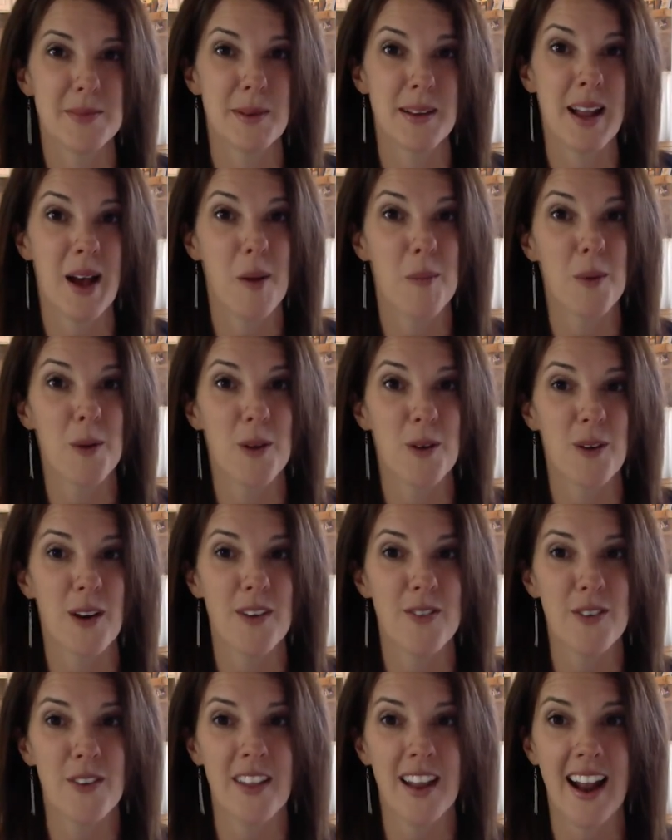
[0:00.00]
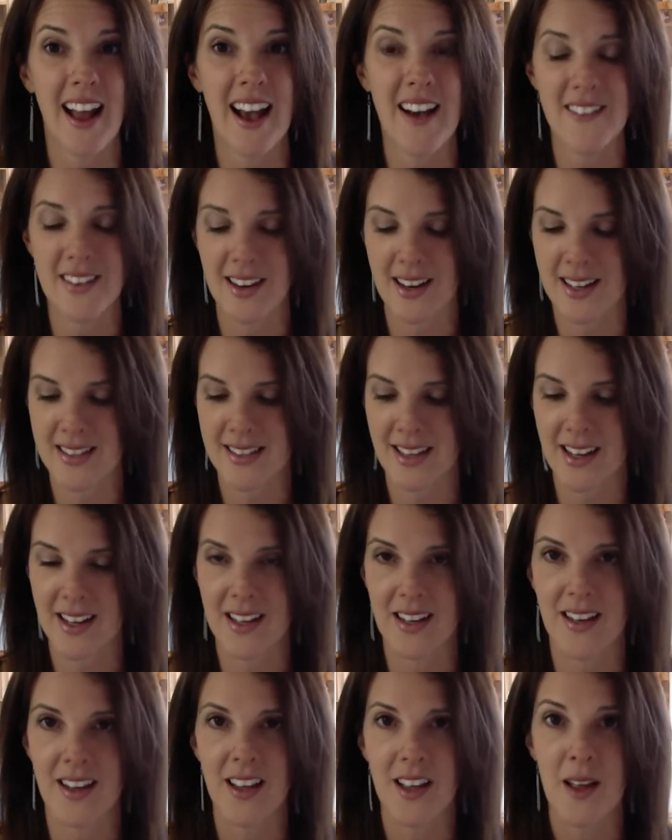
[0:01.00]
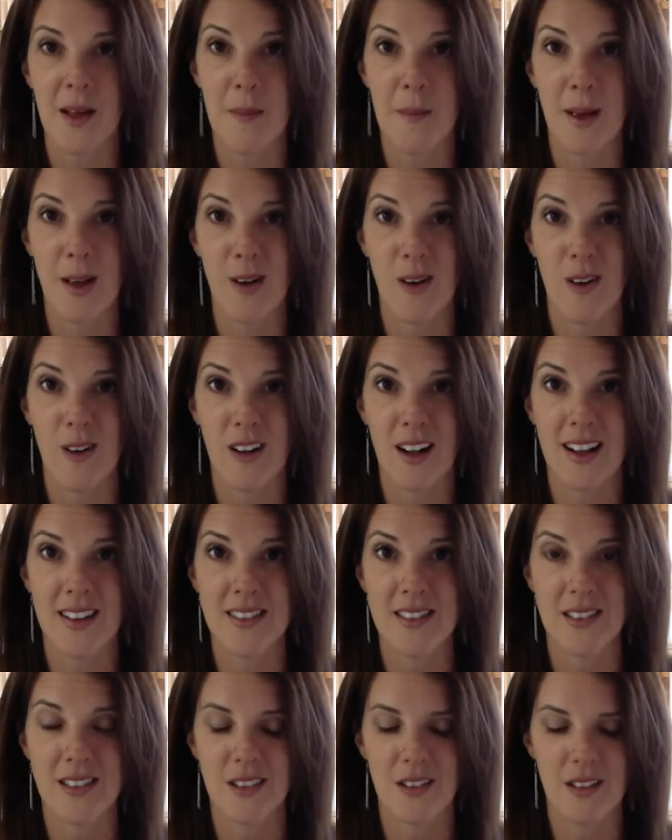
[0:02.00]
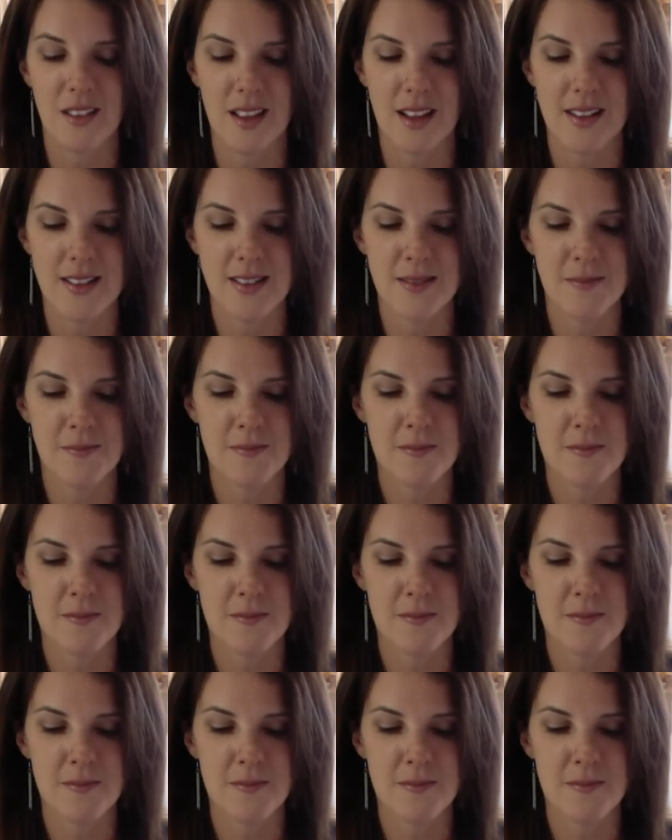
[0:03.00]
But now I'm really grateful that I have it because I can make all kinds of little things.